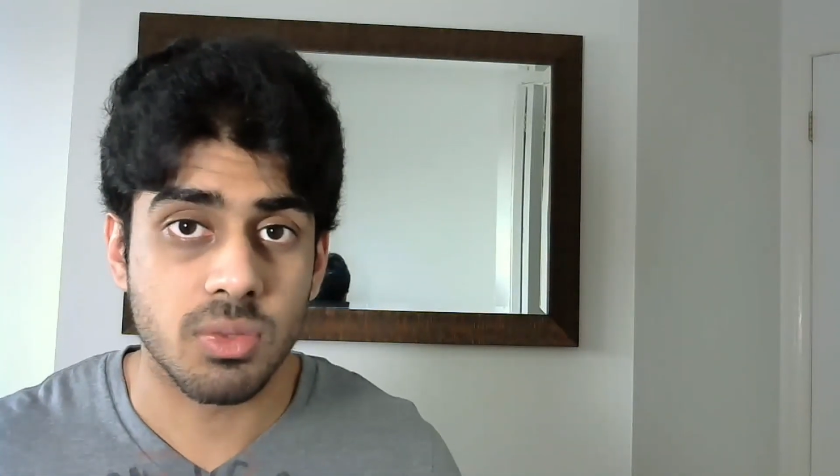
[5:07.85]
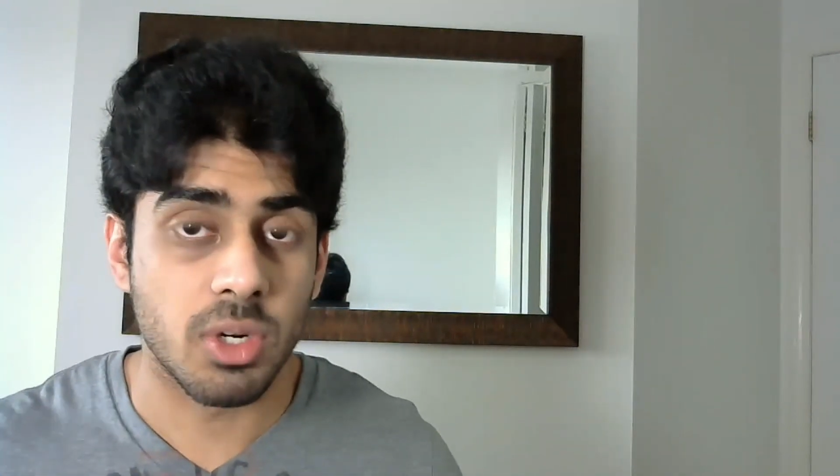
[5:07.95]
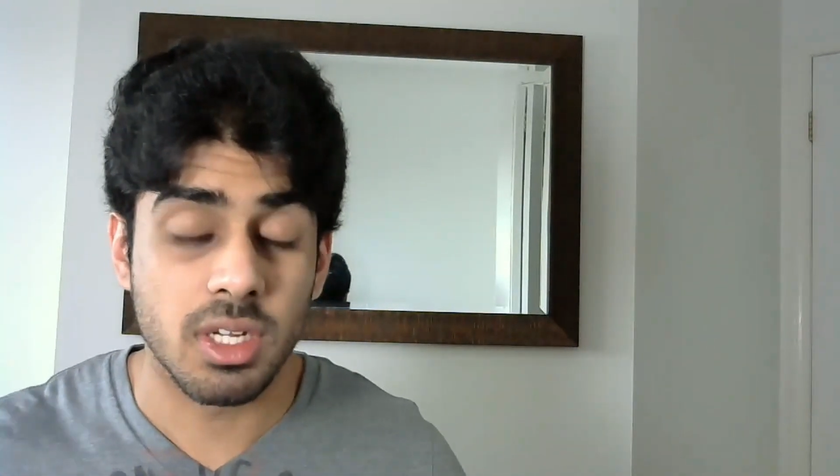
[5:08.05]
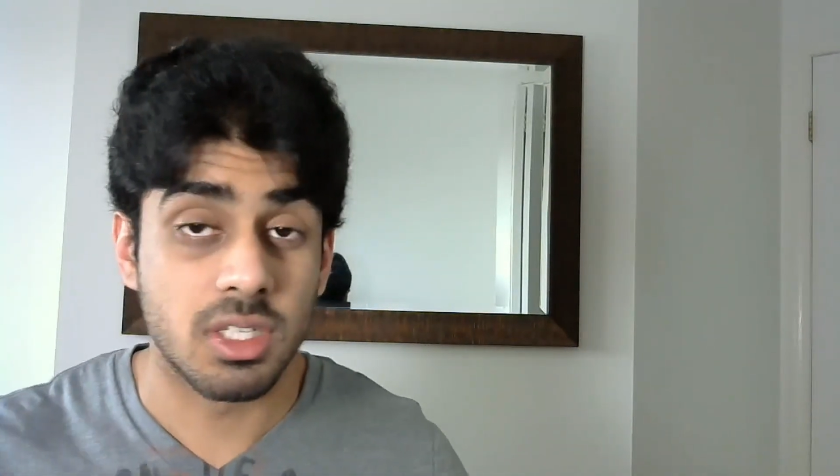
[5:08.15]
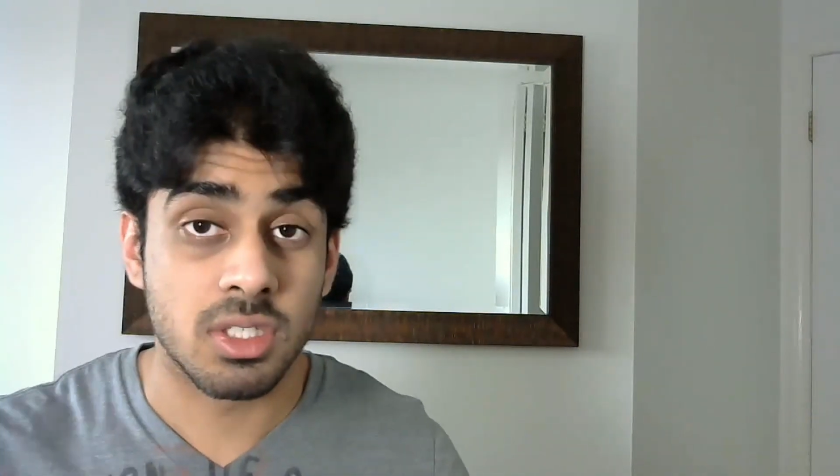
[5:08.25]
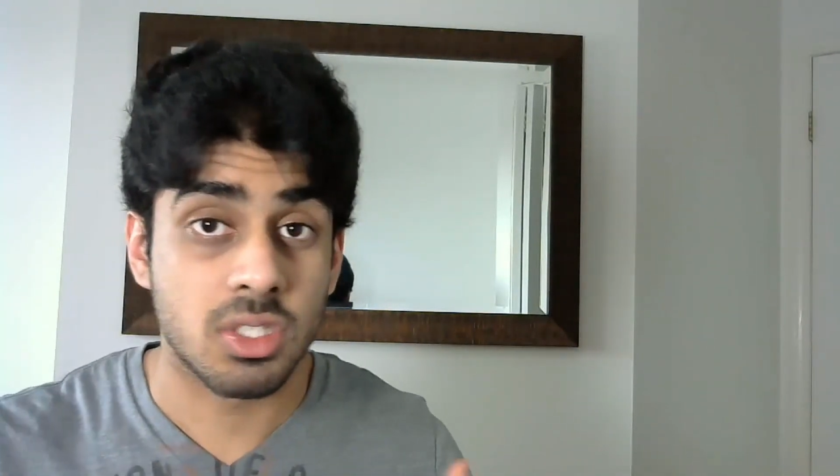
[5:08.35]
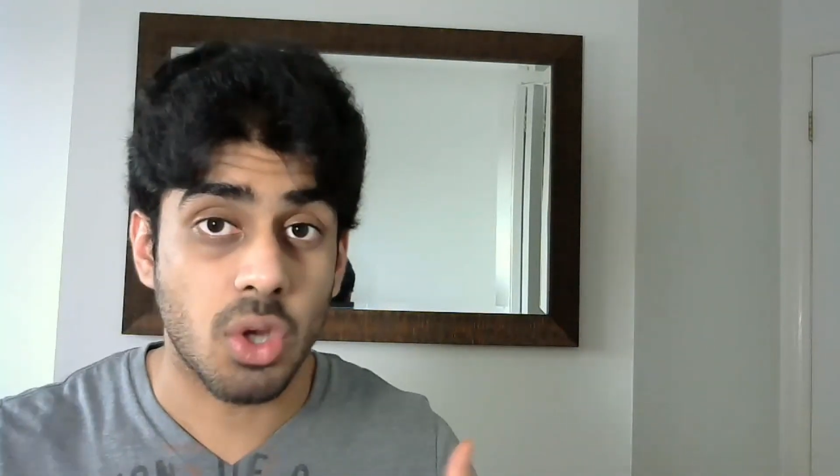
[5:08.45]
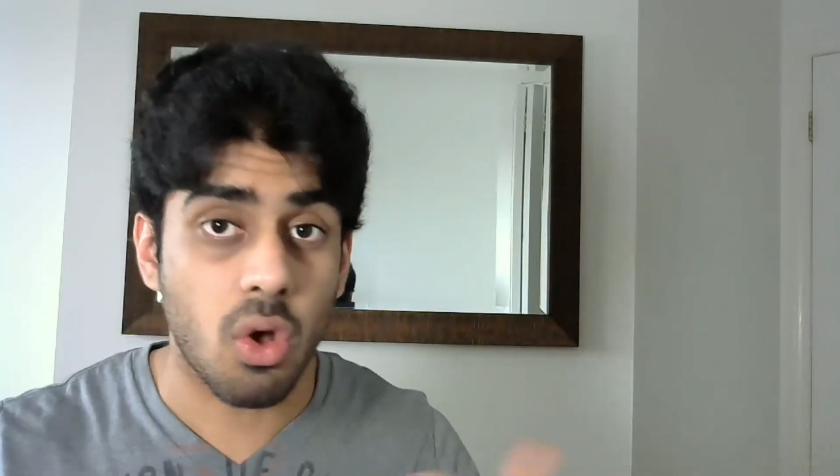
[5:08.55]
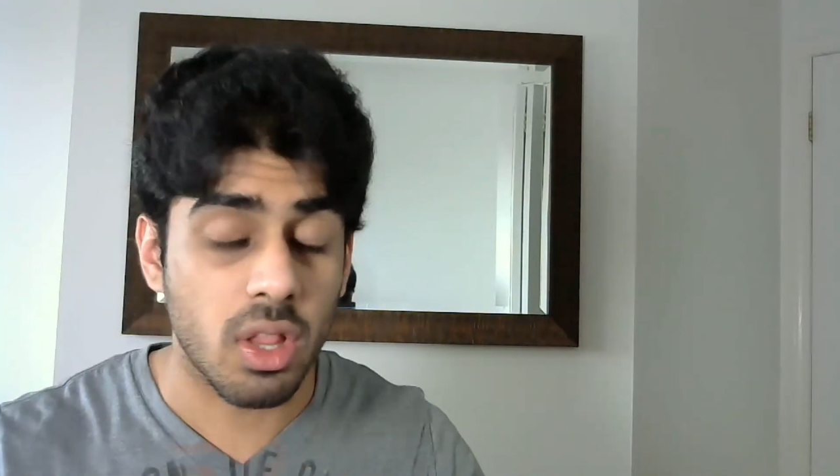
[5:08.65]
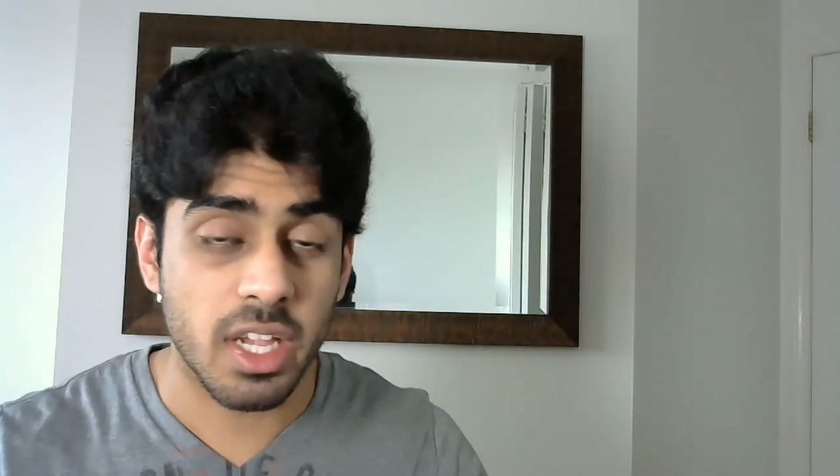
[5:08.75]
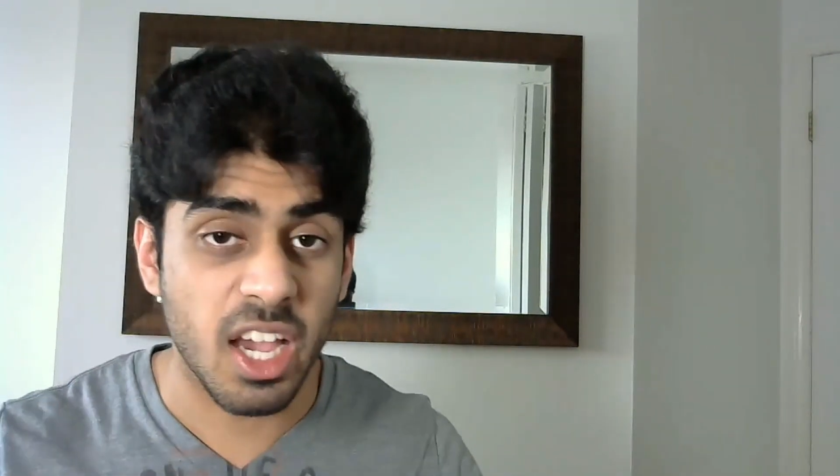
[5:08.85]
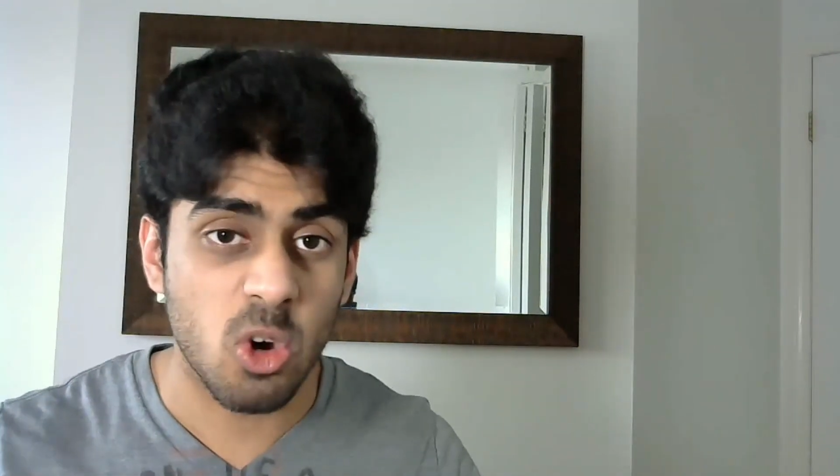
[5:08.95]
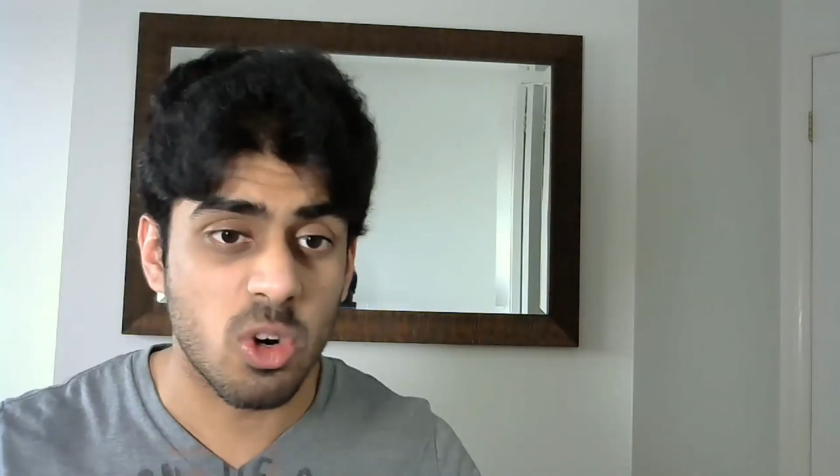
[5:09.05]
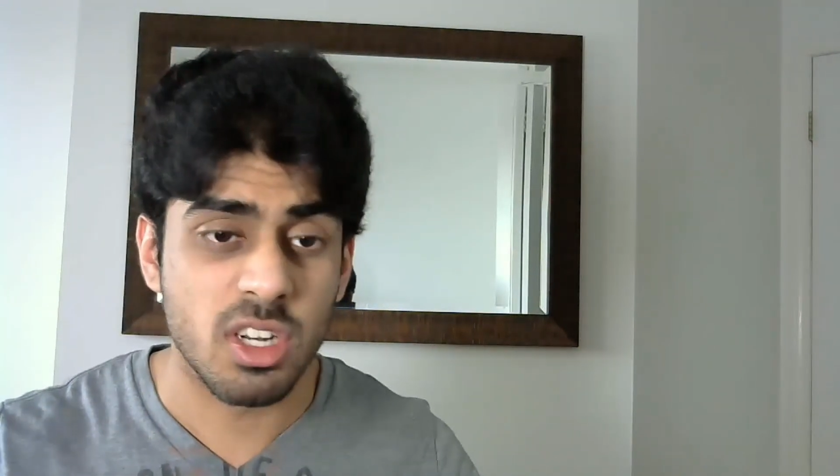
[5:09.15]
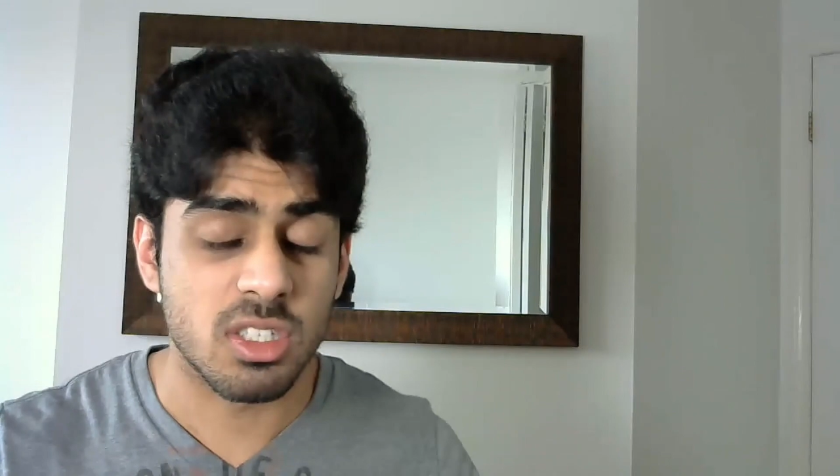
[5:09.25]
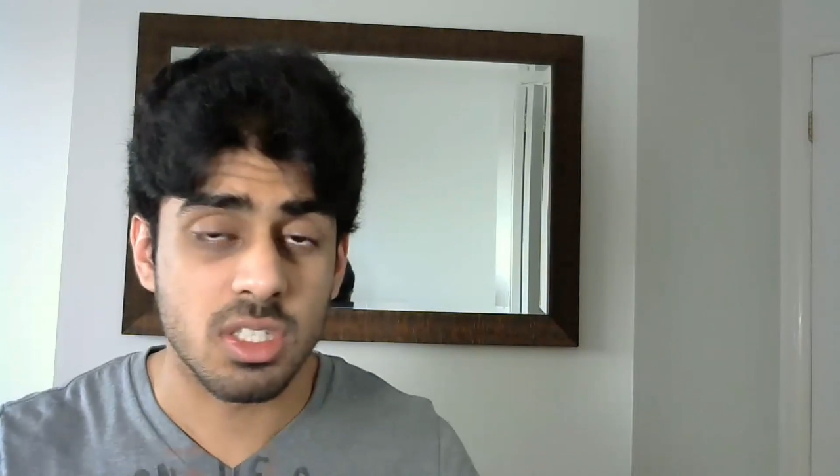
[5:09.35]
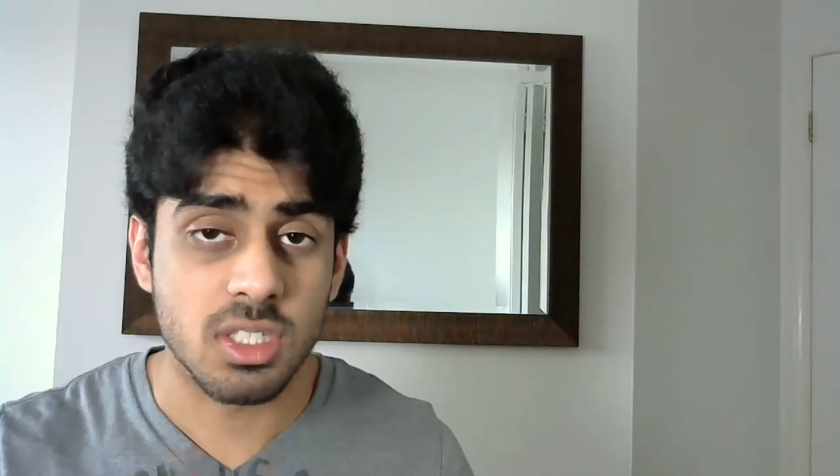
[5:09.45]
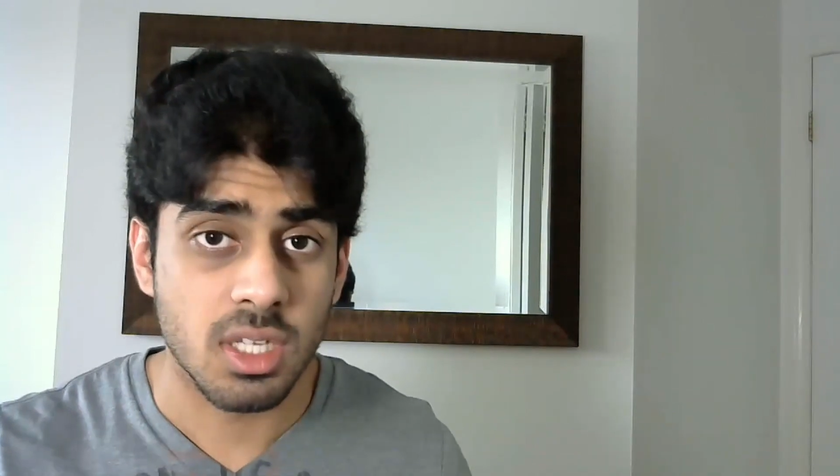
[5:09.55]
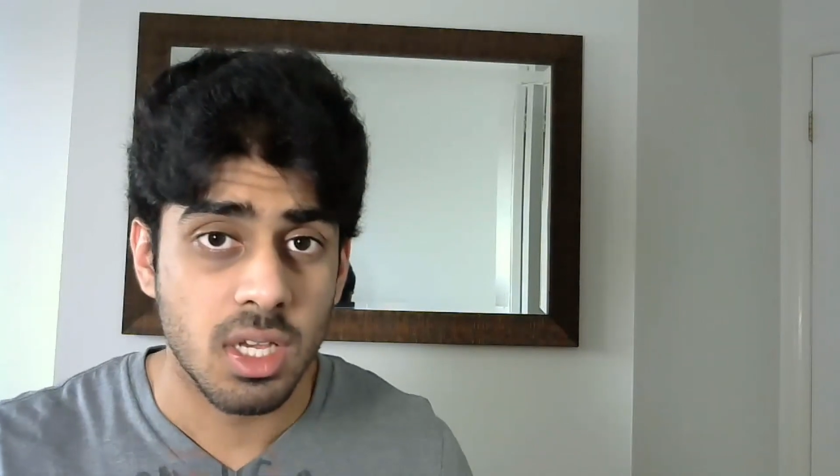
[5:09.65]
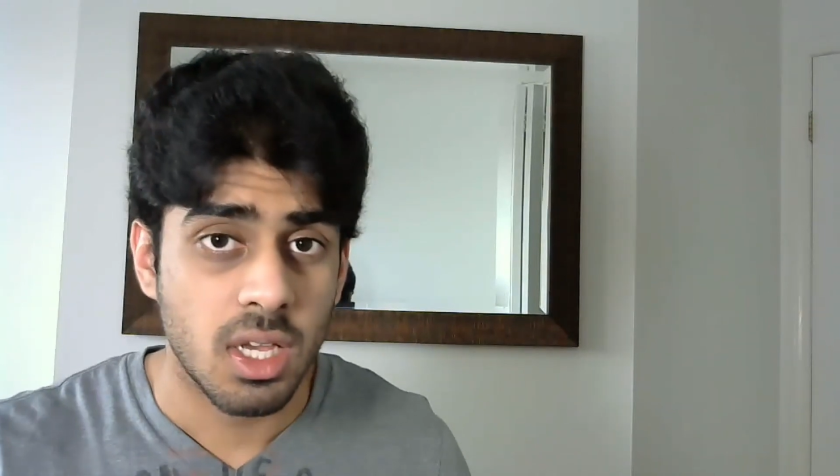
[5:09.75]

really just stalling out and just